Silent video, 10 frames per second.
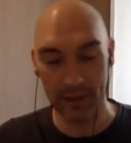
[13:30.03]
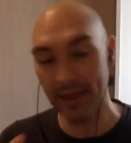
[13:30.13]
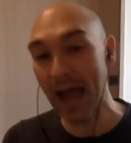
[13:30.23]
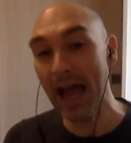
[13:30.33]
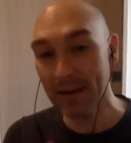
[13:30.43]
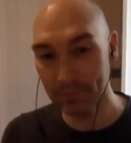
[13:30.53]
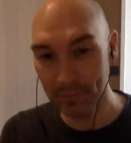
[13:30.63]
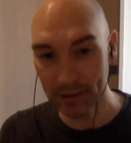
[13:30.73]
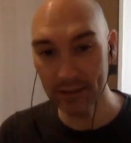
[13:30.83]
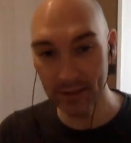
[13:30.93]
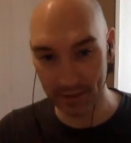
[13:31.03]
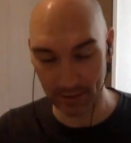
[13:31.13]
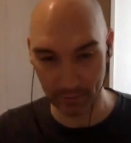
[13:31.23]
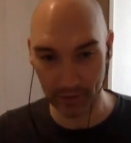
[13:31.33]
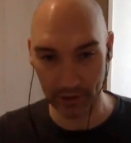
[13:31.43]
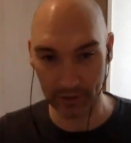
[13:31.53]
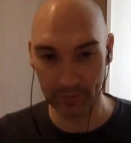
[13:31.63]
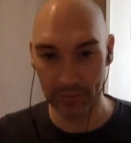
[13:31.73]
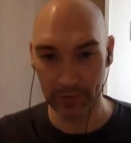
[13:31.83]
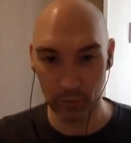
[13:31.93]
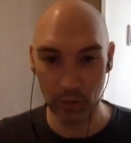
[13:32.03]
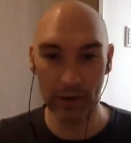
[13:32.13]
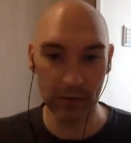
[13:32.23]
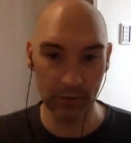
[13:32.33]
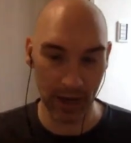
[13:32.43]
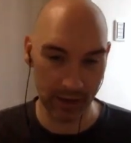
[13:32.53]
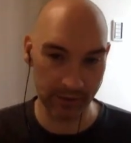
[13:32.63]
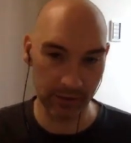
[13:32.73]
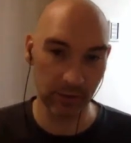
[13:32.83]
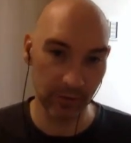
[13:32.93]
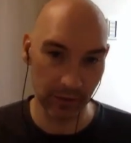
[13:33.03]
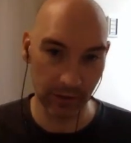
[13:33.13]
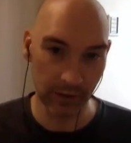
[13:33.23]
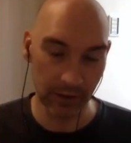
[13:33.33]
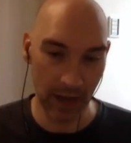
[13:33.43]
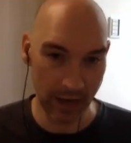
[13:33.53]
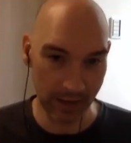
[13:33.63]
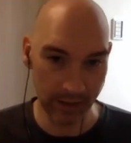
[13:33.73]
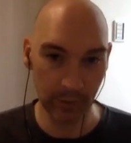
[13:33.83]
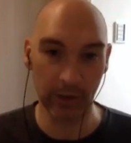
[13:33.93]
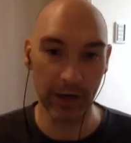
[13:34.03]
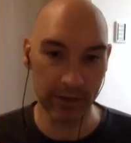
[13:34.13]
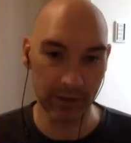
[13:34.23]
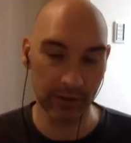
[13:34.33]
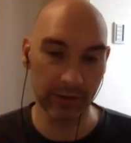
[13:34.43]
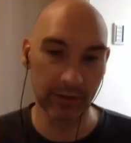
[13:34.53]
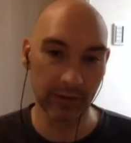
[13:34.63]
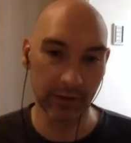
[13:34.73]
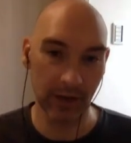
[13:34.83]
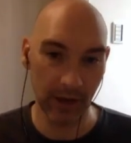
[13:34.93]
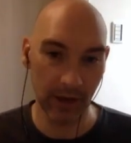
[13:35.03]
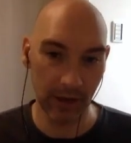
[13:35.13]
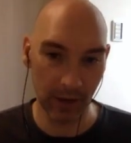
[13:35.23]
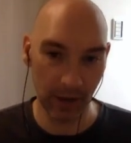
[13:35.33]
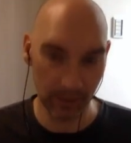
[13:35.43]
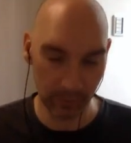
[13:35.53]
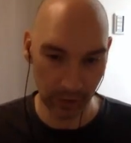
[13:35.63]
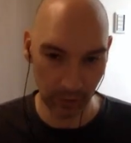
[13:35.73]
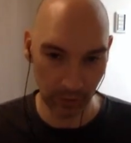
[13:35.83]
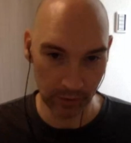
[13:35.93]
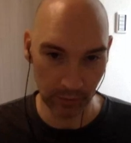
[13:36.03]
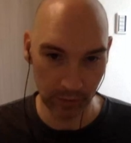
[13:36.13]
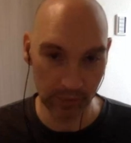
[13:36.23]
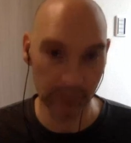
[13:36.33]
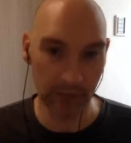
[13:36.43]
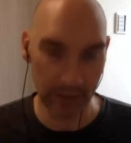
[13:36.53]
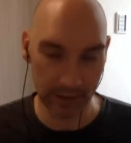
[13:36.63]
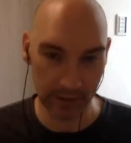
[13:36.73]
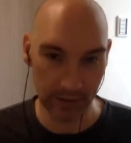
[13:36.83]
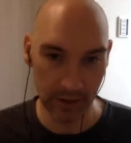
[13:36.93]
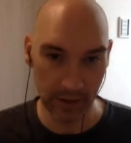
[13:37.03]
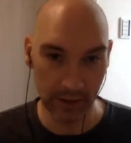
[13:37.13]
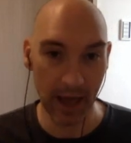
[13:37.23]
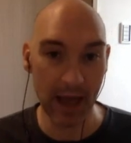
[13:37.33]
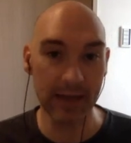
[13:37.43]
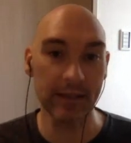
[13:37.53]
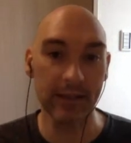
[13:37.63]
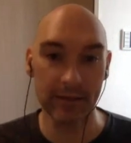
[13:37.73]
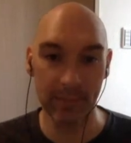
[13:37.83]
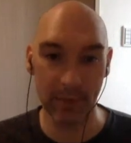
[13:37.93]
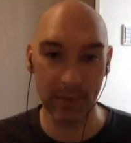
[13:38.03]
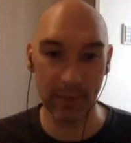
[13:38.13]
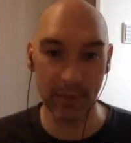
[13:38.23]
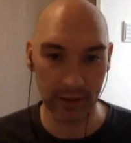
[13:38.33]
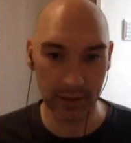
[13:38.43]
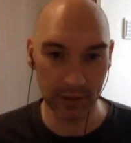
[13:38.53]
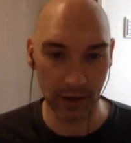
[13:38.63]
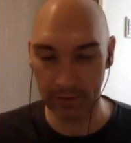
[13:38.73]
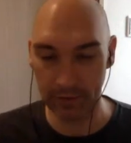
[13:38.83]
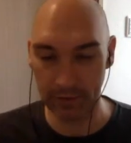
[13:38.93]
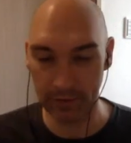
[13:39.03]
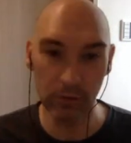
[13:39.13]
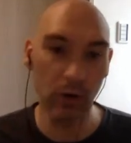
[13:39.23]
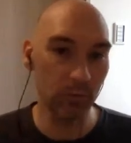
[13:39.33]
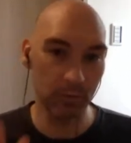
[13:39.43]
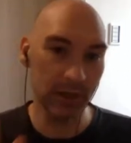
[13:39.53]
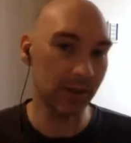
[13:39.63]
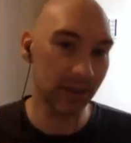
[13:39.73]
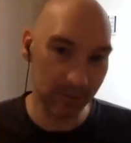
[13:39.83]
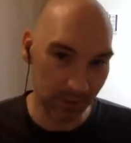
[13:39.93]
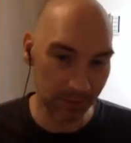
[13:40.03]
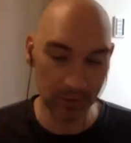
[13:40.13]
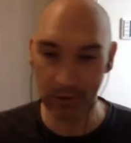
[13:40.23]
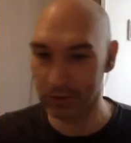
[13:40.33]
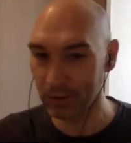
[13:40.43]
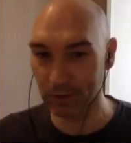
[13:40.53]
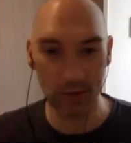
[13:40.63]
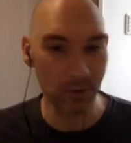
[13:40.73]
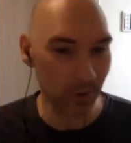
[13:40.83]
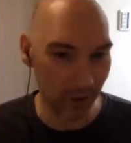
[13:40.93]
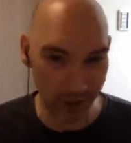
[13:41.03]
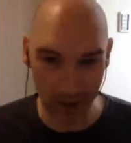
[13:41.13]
That means something when you hand it over at immigration. When you've landed. That is basically, you don't meet these people, you don't go to their